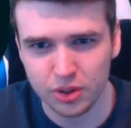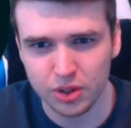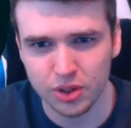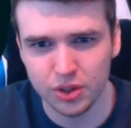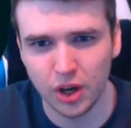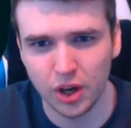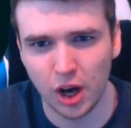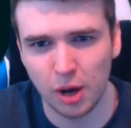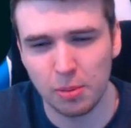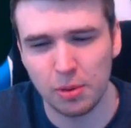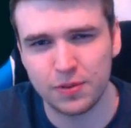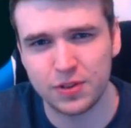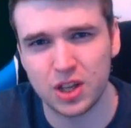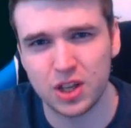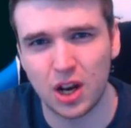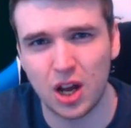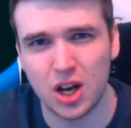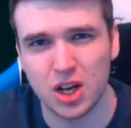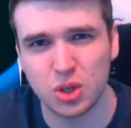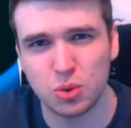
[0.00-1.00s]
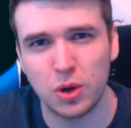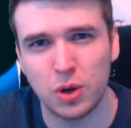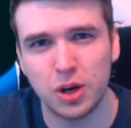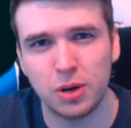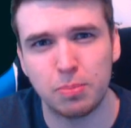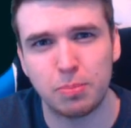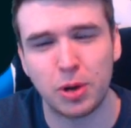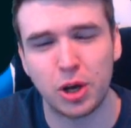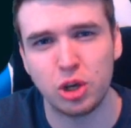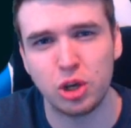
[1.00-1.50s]
as the last one,
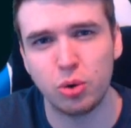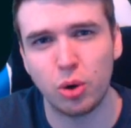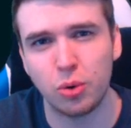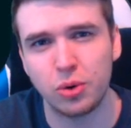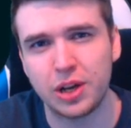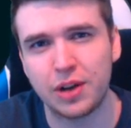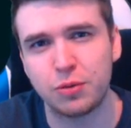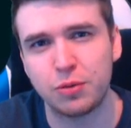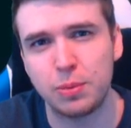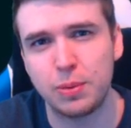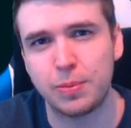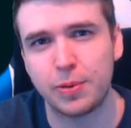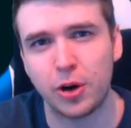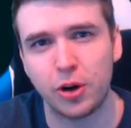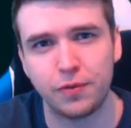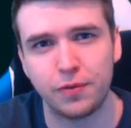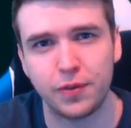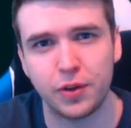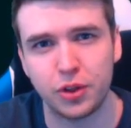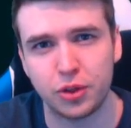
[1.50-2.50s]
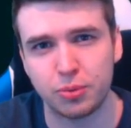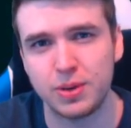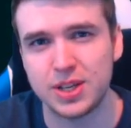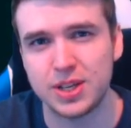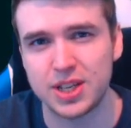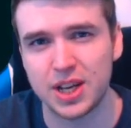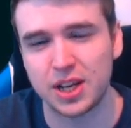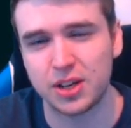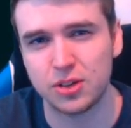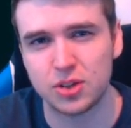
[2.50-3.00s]
but you only have to be burrowed for 3
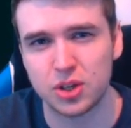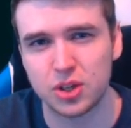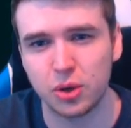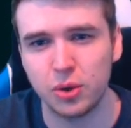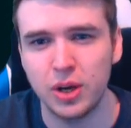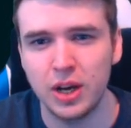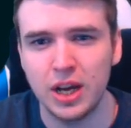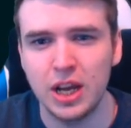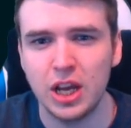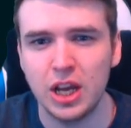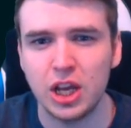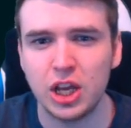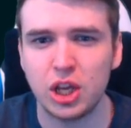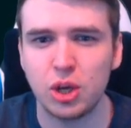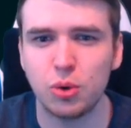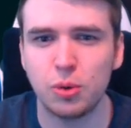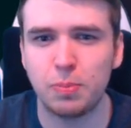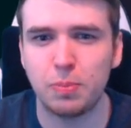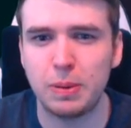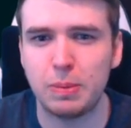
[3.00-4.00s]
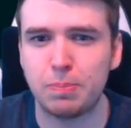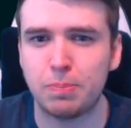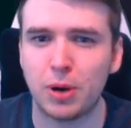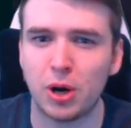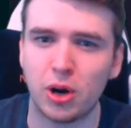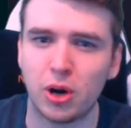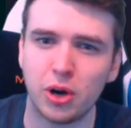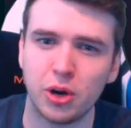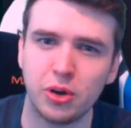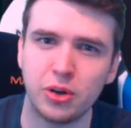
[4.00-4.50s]
seconds. So you would be
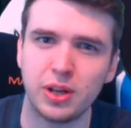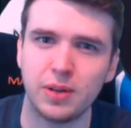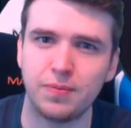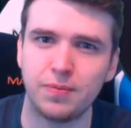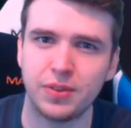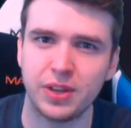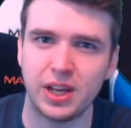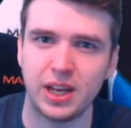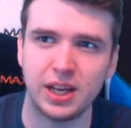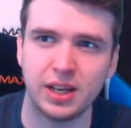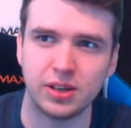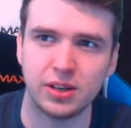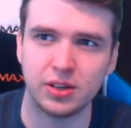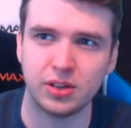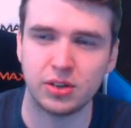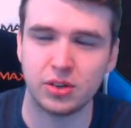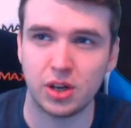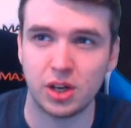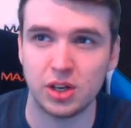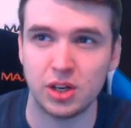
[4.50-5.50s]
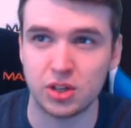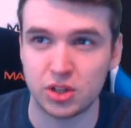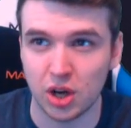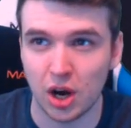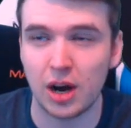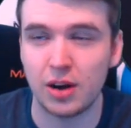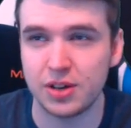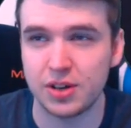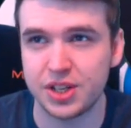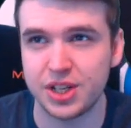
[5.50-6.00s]
burrowed in
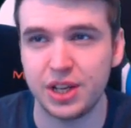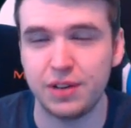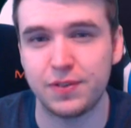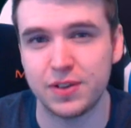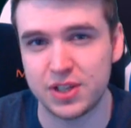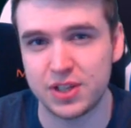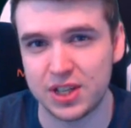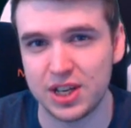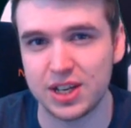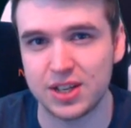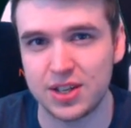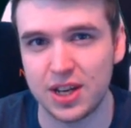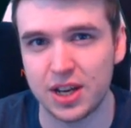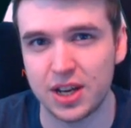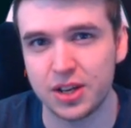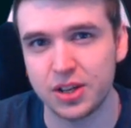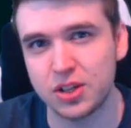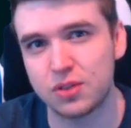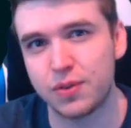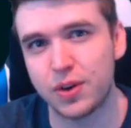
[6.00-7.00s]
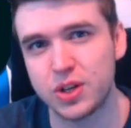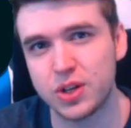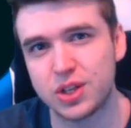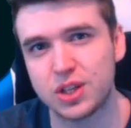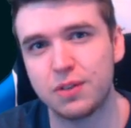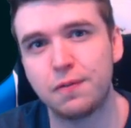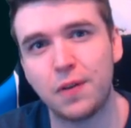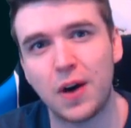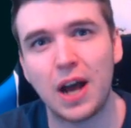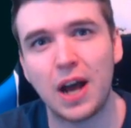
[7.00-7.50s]
entirety for 6 seconds versus the
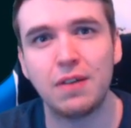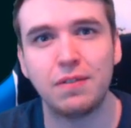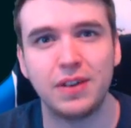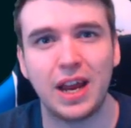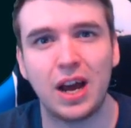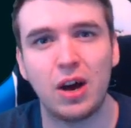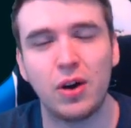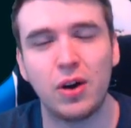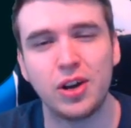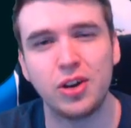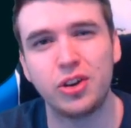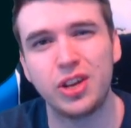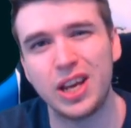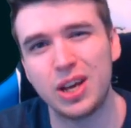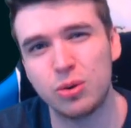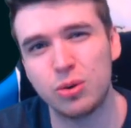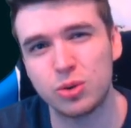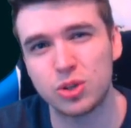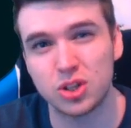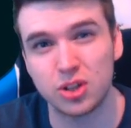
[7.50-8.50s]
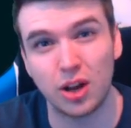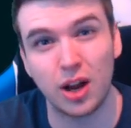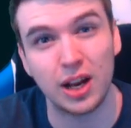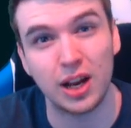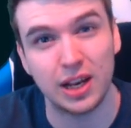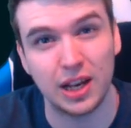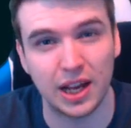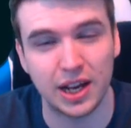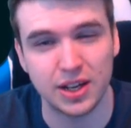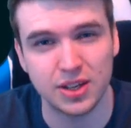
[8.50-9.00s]
5 now, and you'd heal slightly
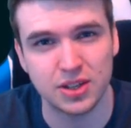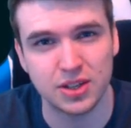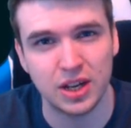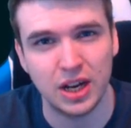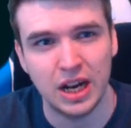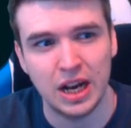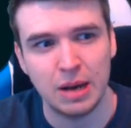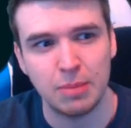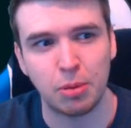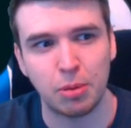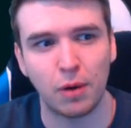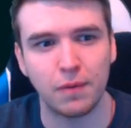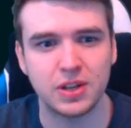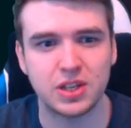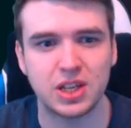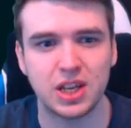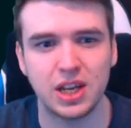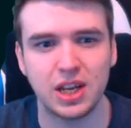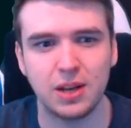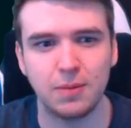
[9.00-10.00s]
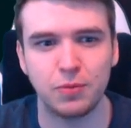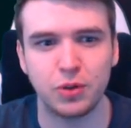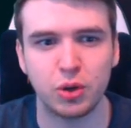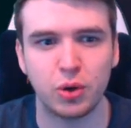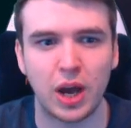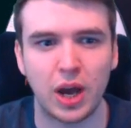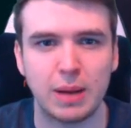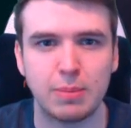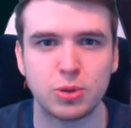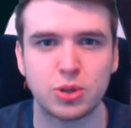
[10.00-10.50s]
less. But obviously you're
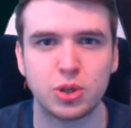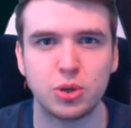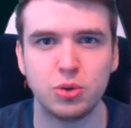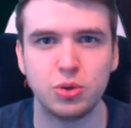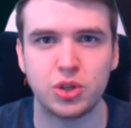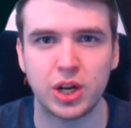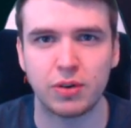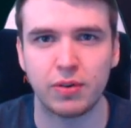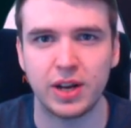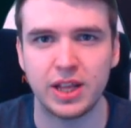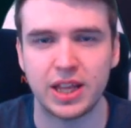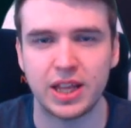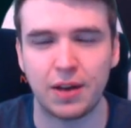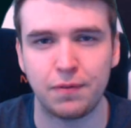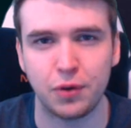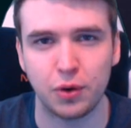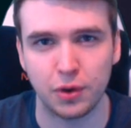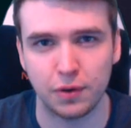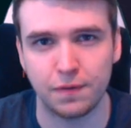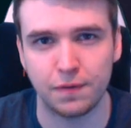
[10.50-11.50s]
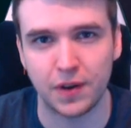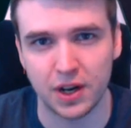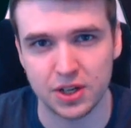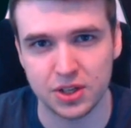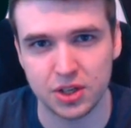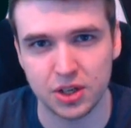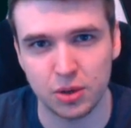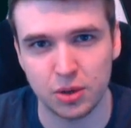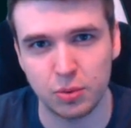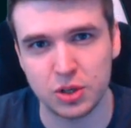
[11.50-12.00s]
able to generate that fury
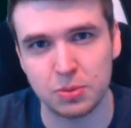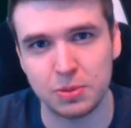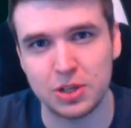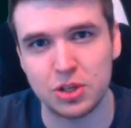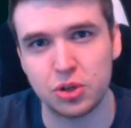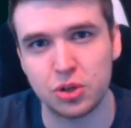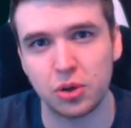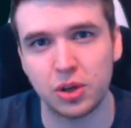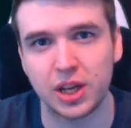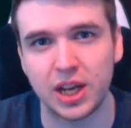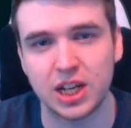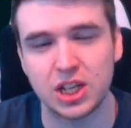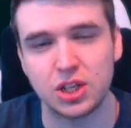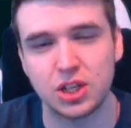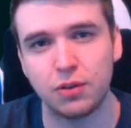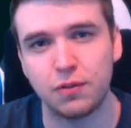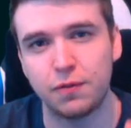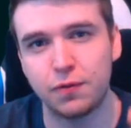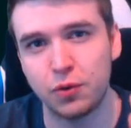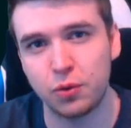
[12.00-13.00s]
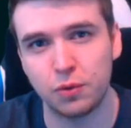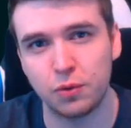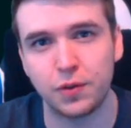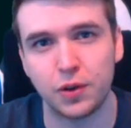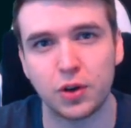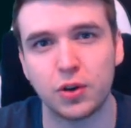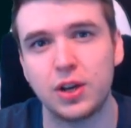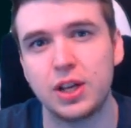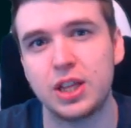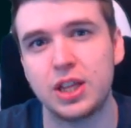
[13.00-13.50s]
faster, which means you can get to your full
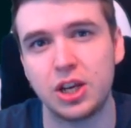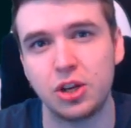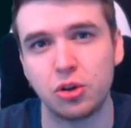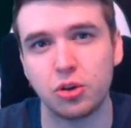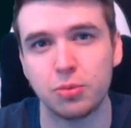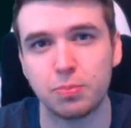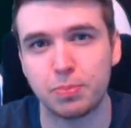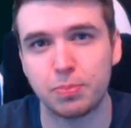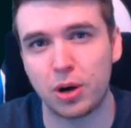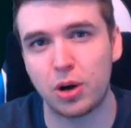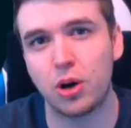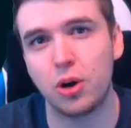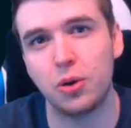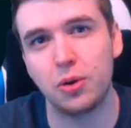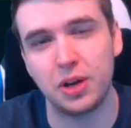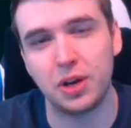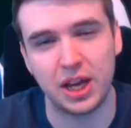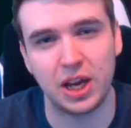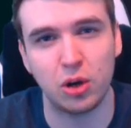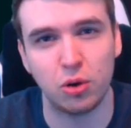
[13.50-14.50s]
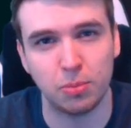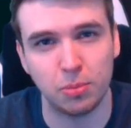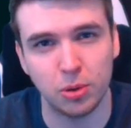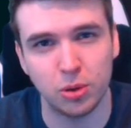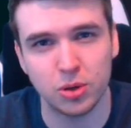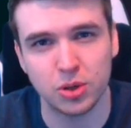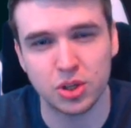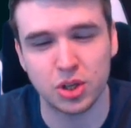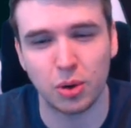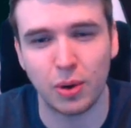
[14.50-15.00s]
fury, then you can burrow and heal
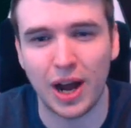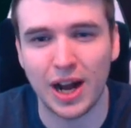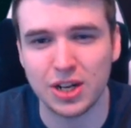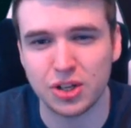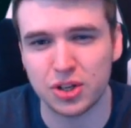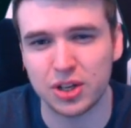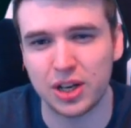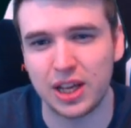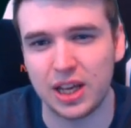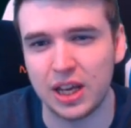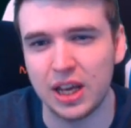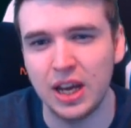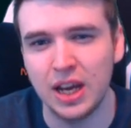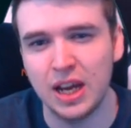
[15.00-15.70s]
more. So actually,